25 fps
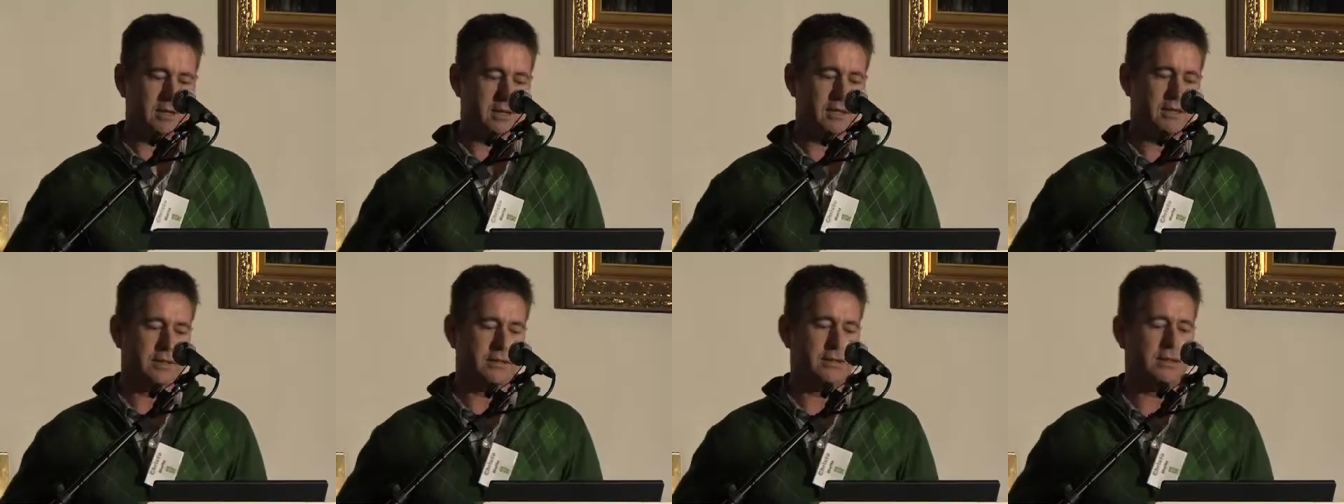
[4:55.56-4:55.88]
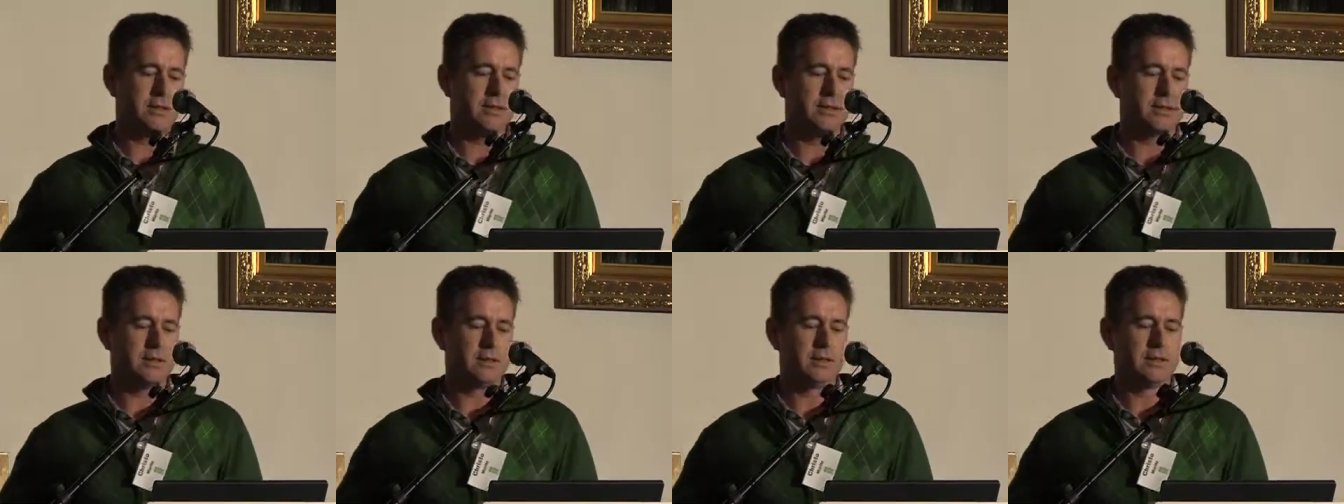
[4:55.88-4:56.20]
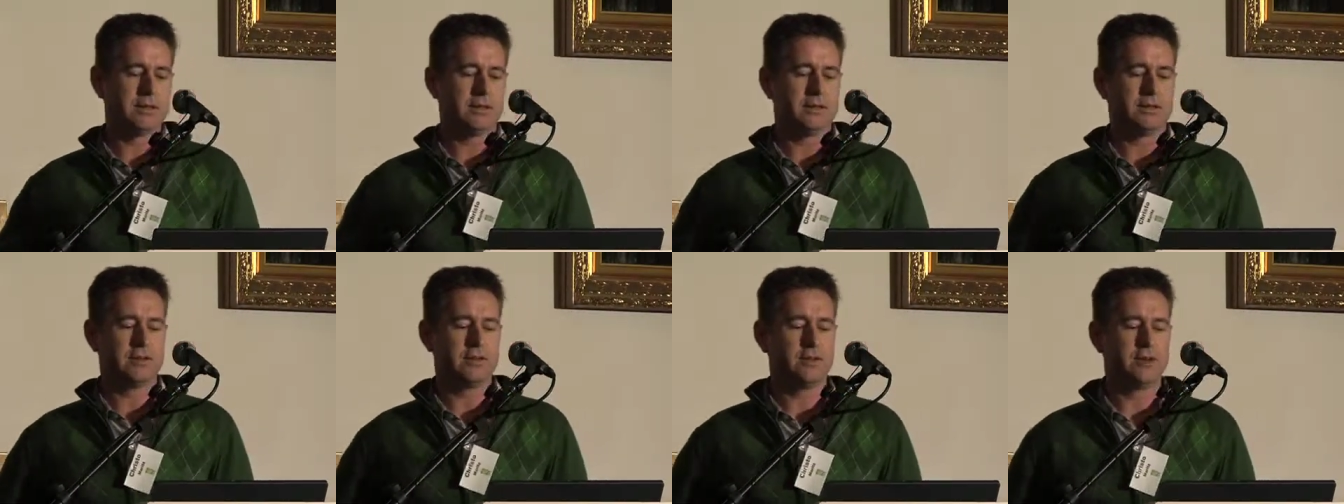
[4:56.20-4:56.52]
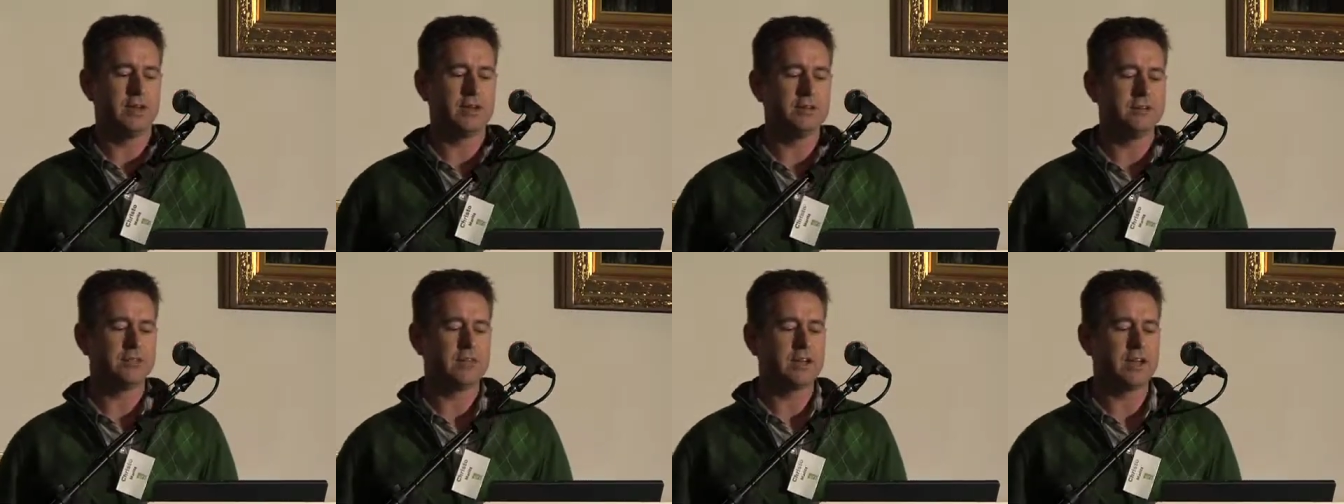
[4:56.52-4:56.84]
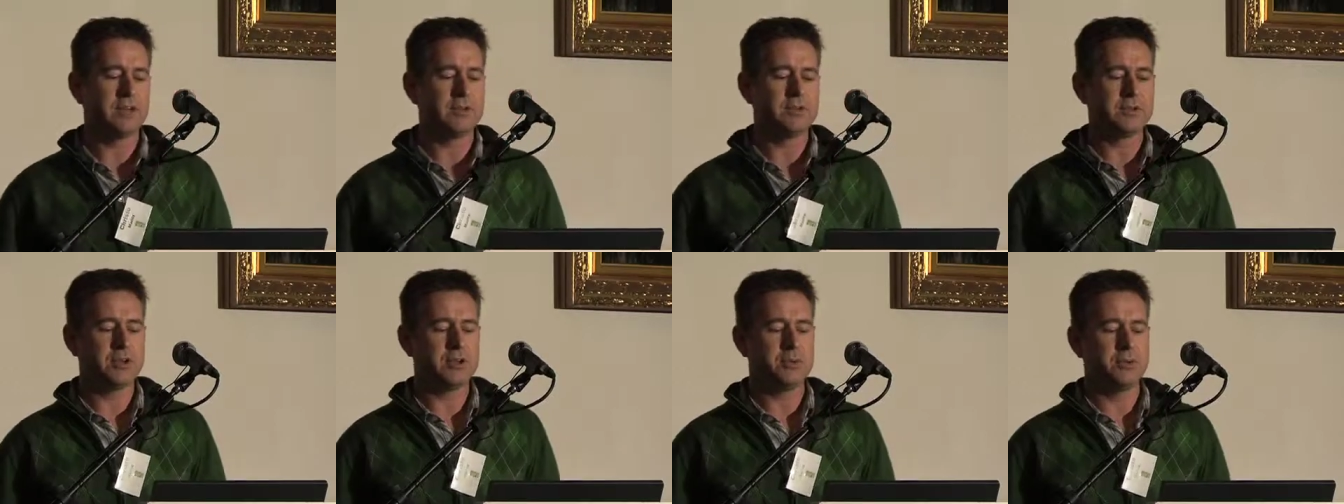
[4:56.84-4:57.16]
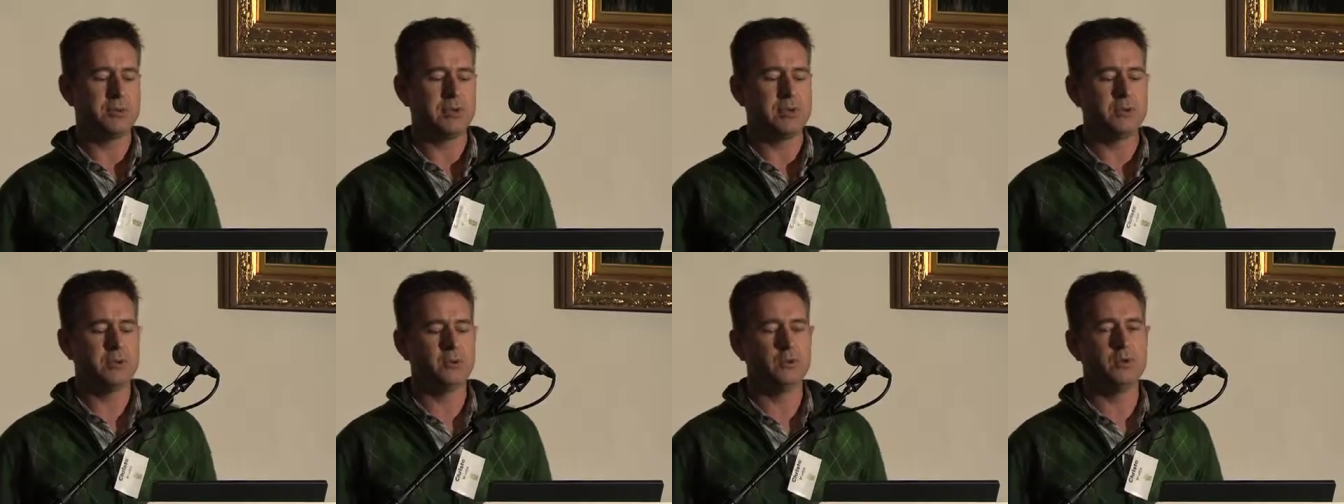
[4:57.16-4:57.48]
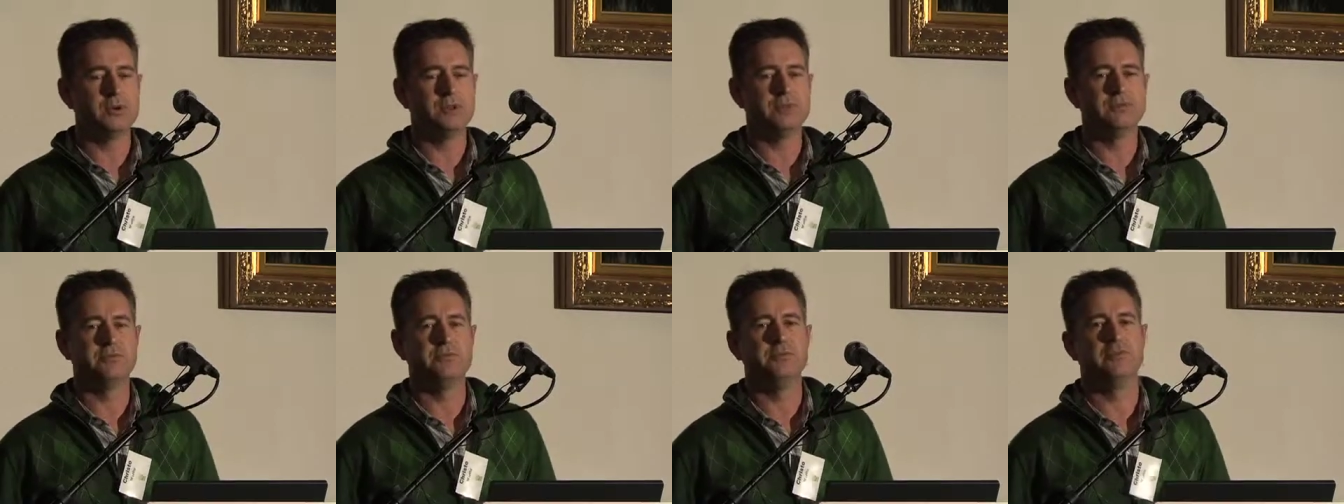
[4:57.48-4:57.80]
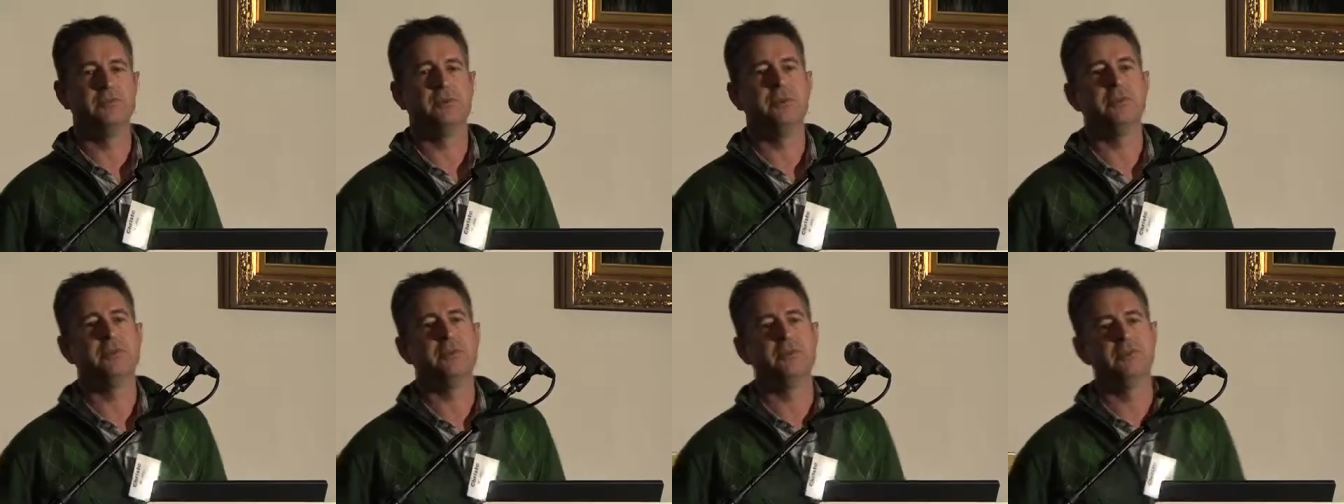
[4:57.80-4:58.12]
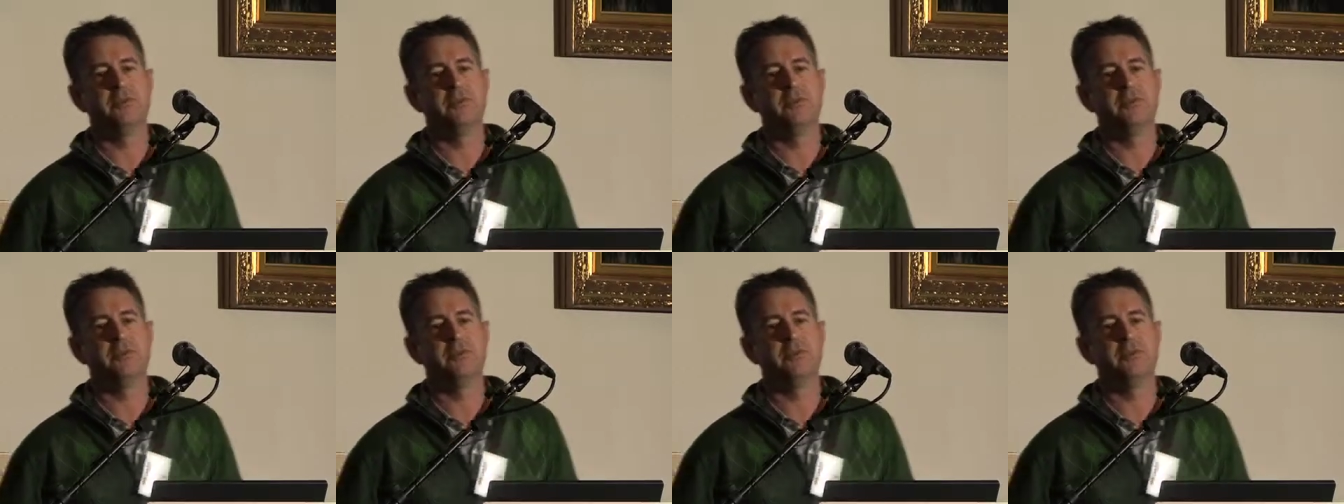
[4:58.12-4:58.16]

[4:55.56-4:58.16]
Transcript: The Creative Cape Town map was very,